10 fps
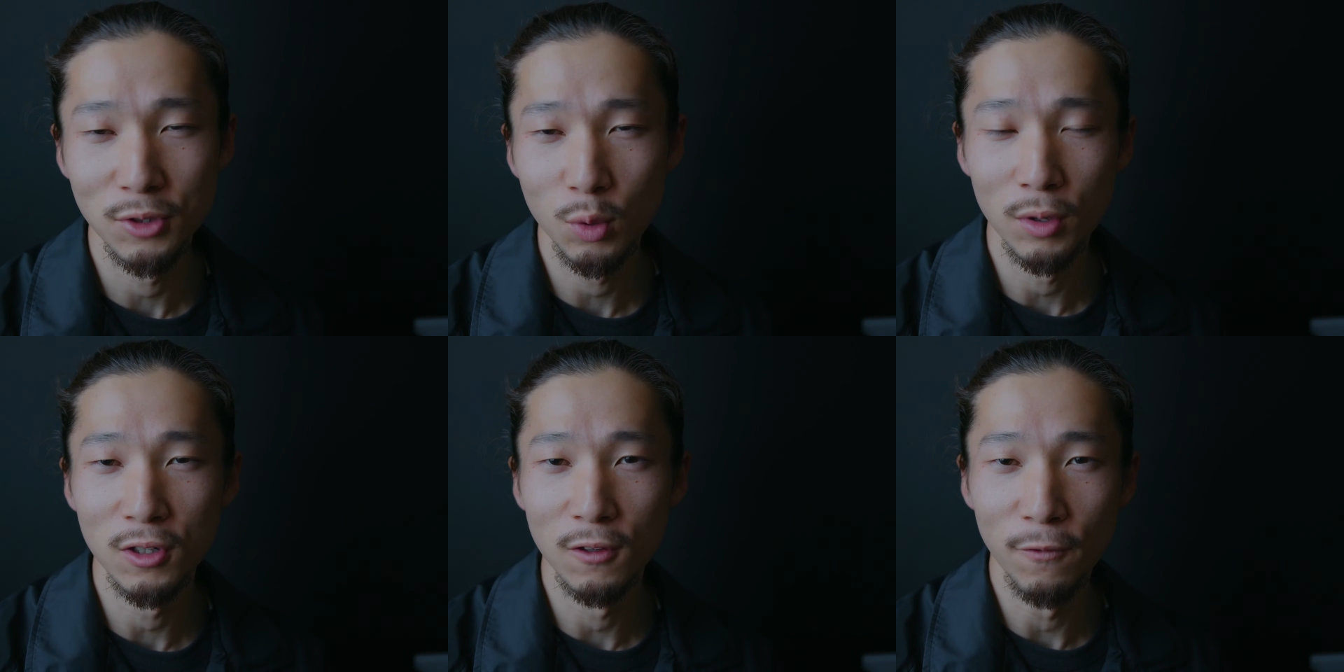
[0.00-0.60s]

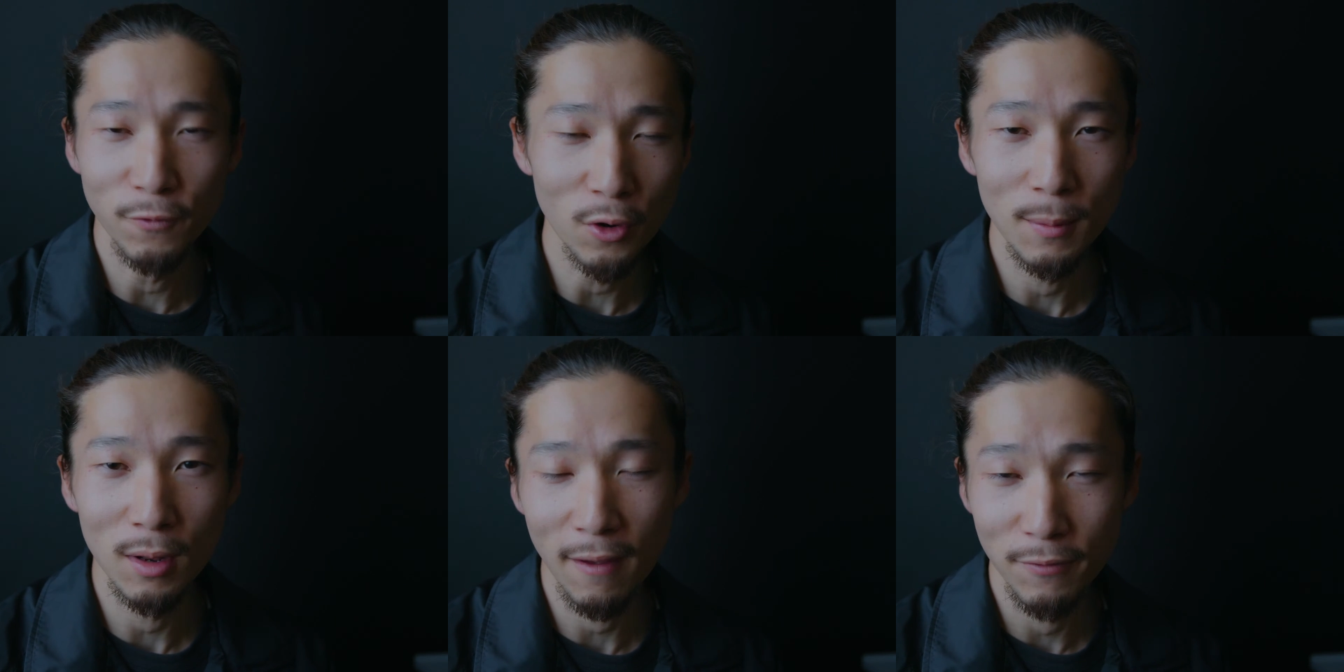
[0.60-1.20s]

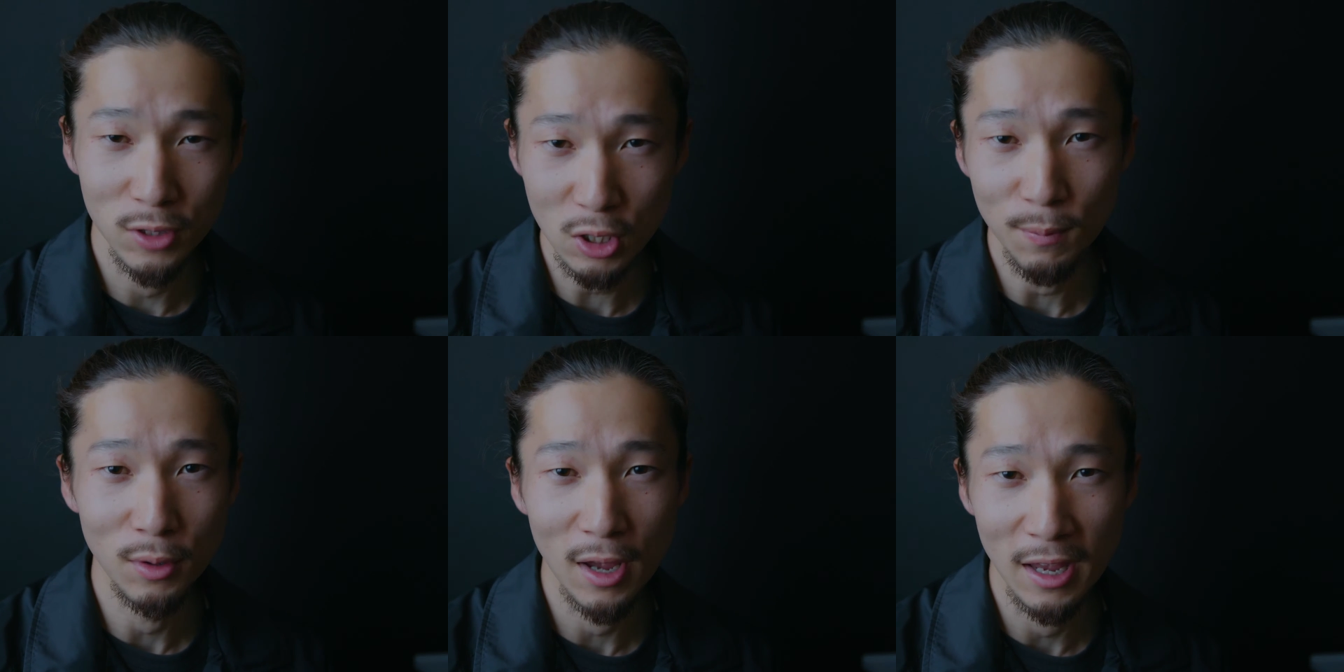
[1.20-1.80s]
20-40mm
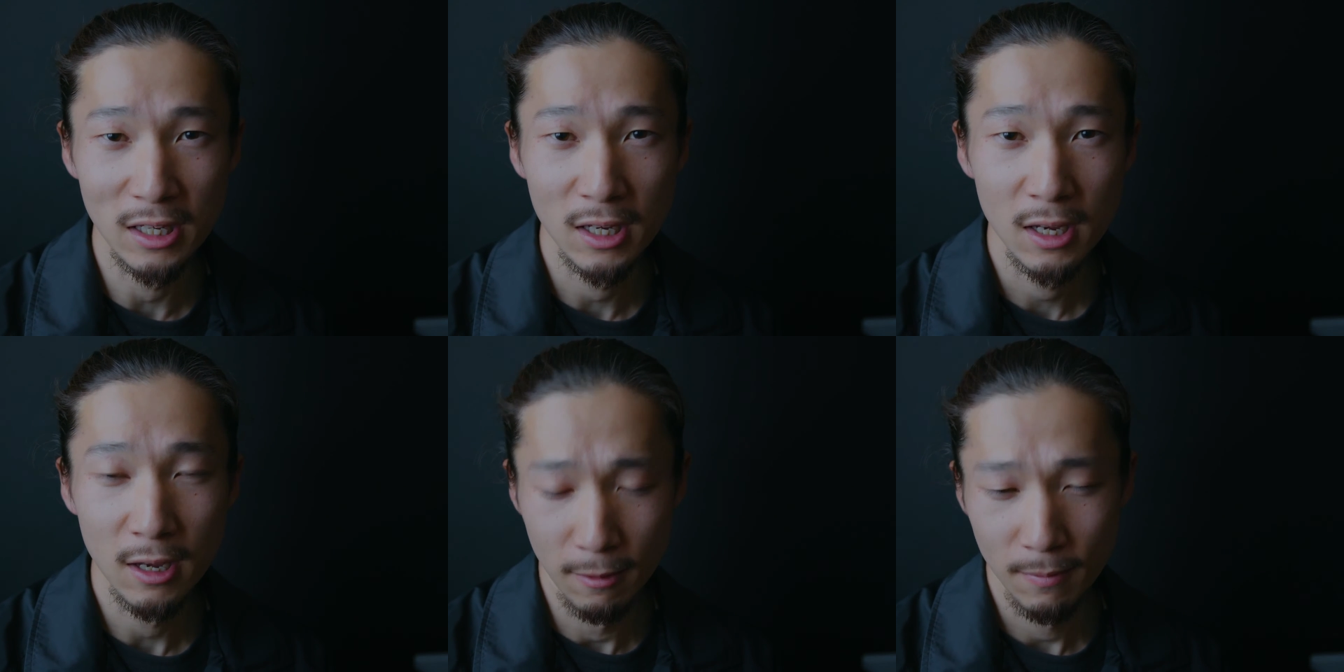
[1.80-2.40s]
f2.8.
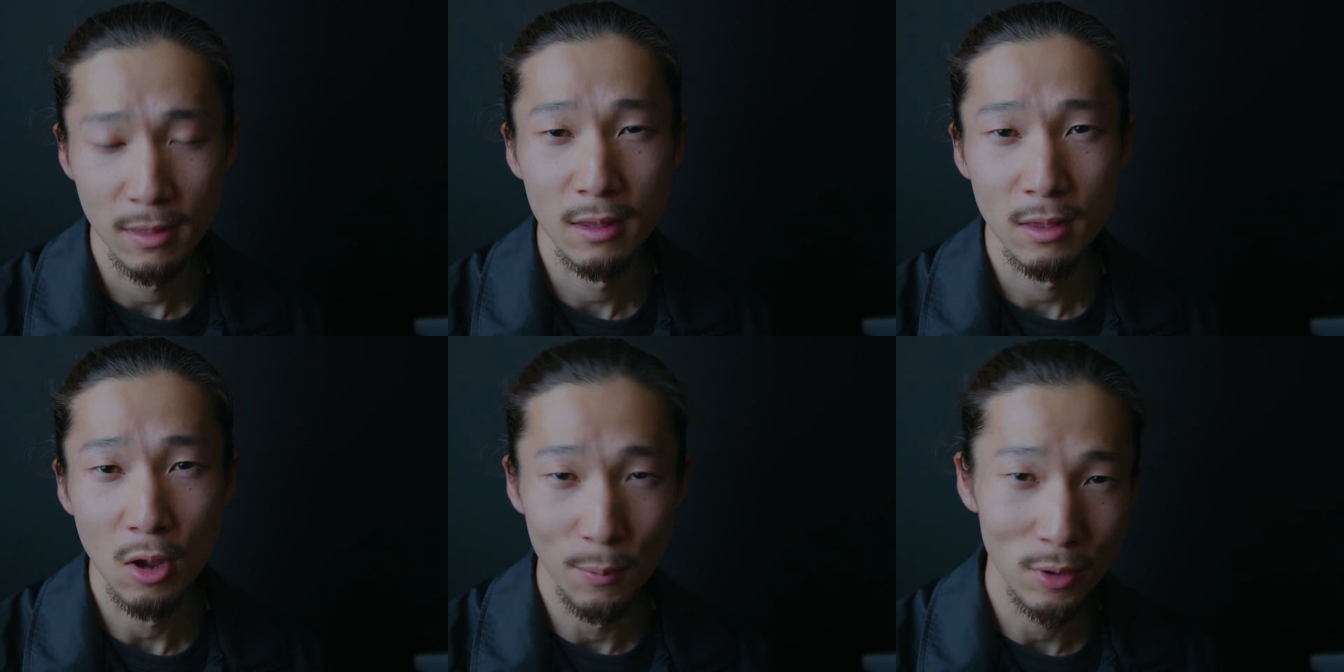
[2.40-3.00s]

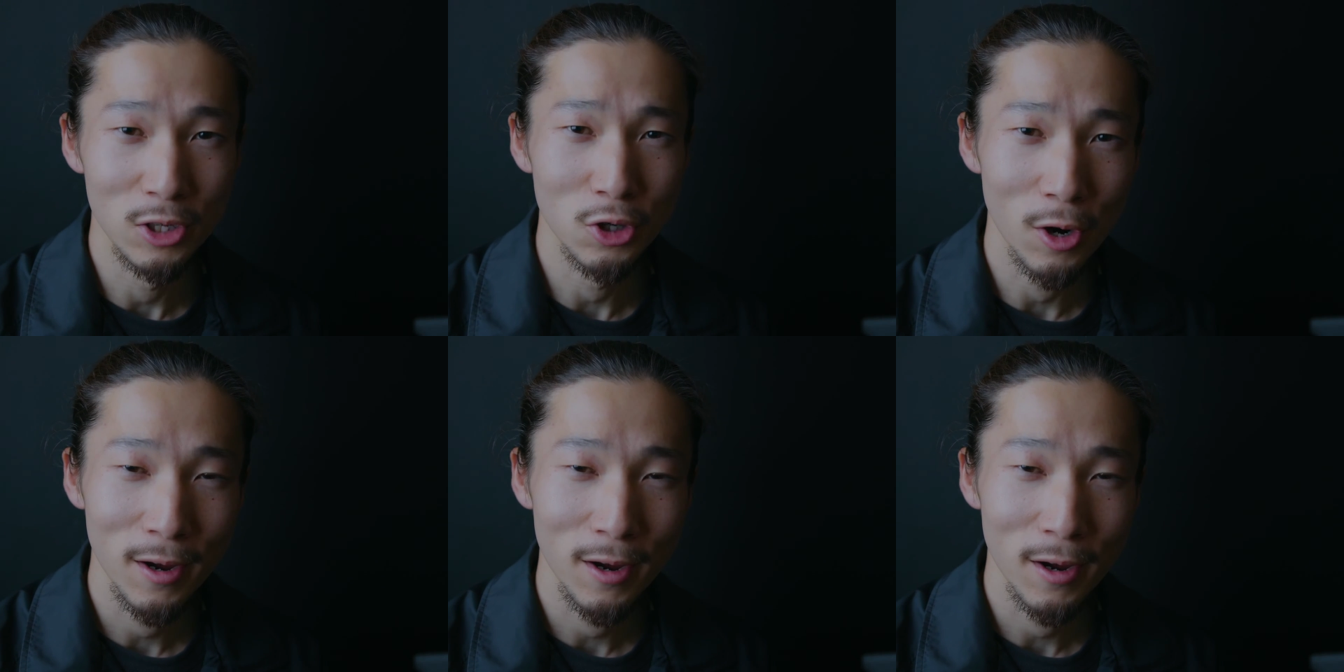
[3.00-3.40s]
Hope you enjoy.